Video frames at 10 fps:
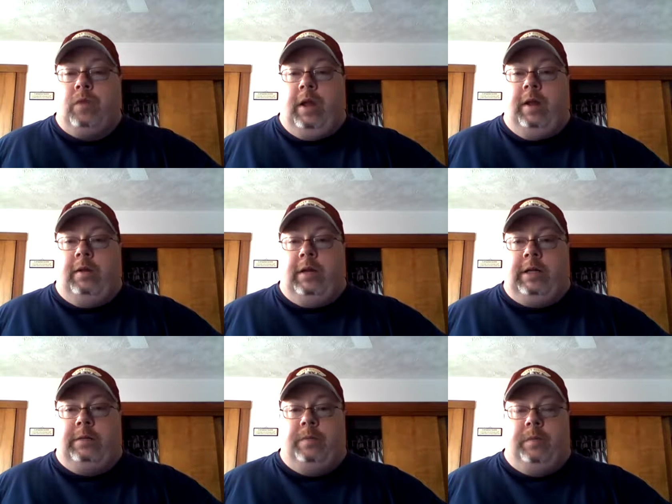And
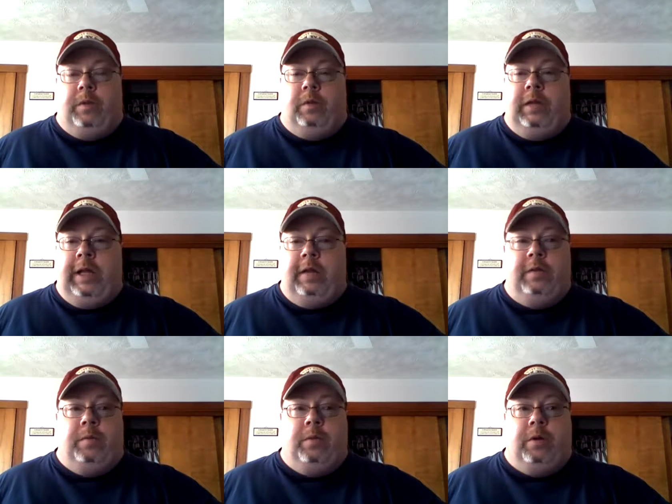the lead in
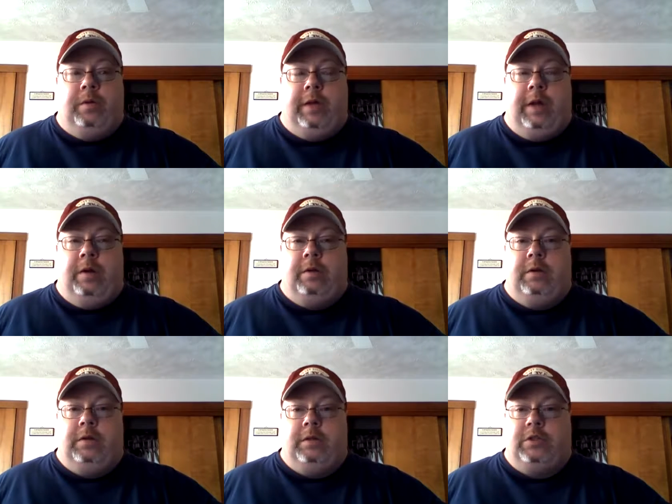the book, the character,
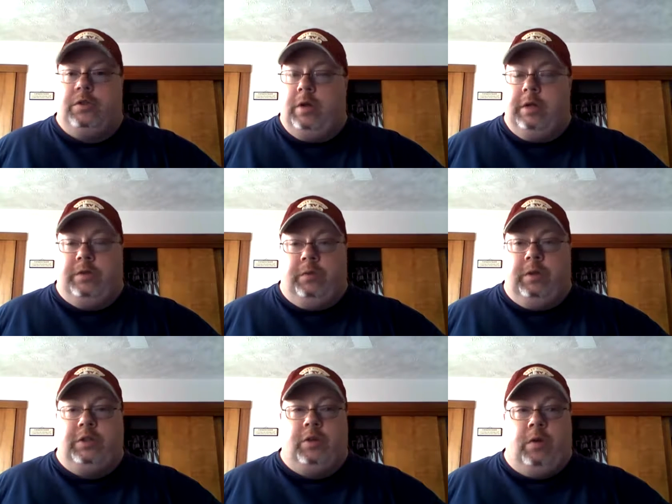it's a
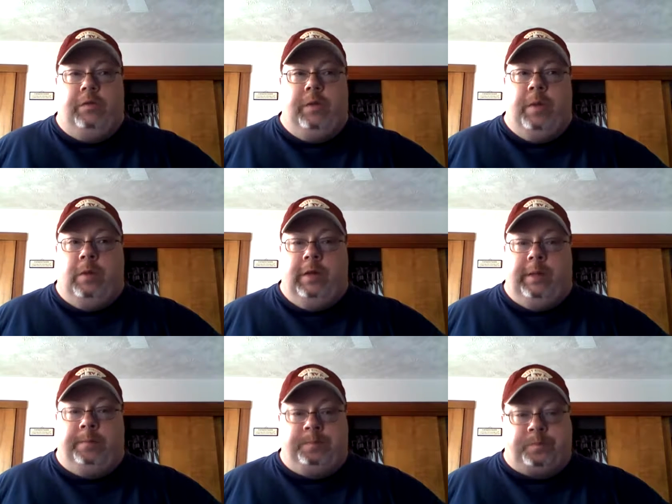really strong female lead.